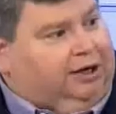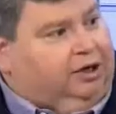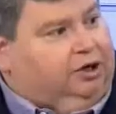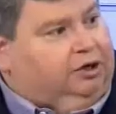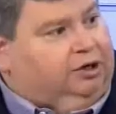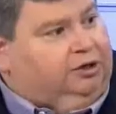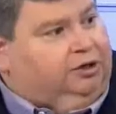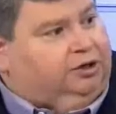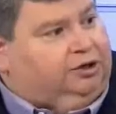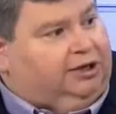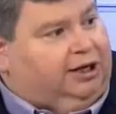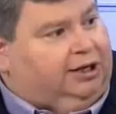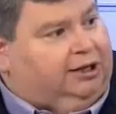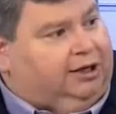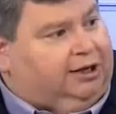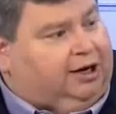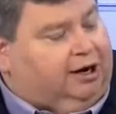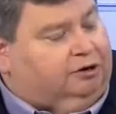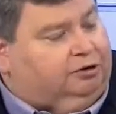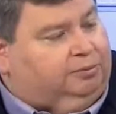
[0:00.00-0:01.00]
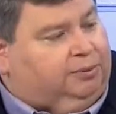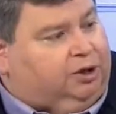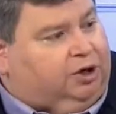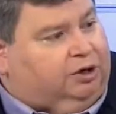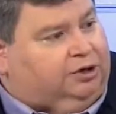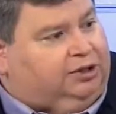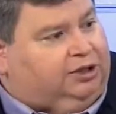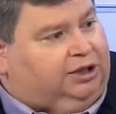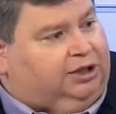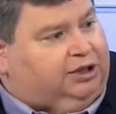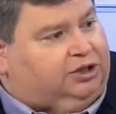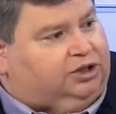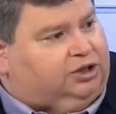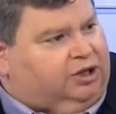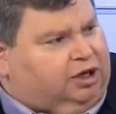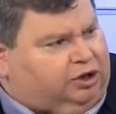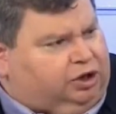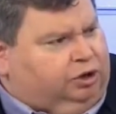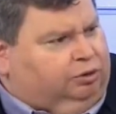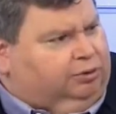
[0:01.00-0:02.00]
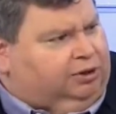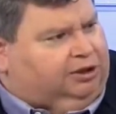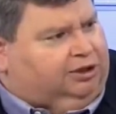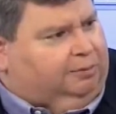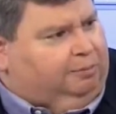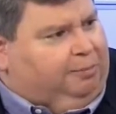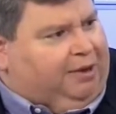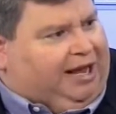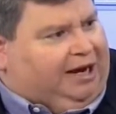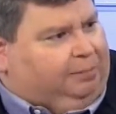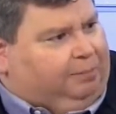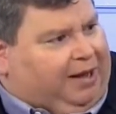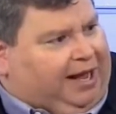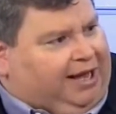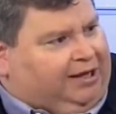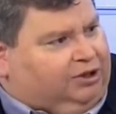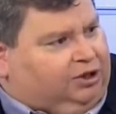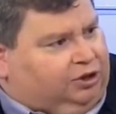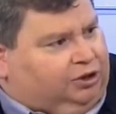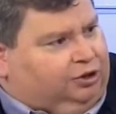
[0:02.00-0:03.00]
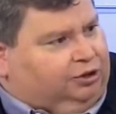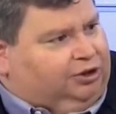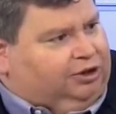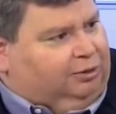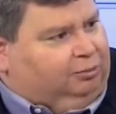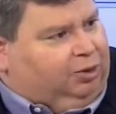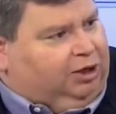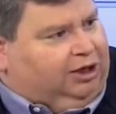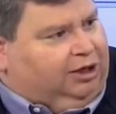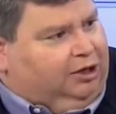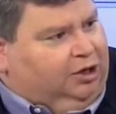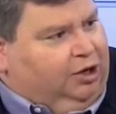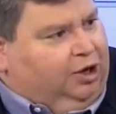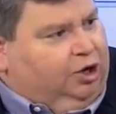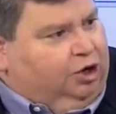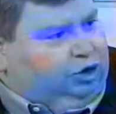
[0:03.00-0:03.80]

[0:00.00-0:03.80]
I understand that Congressman Garcia stuck you in some back passage or something, and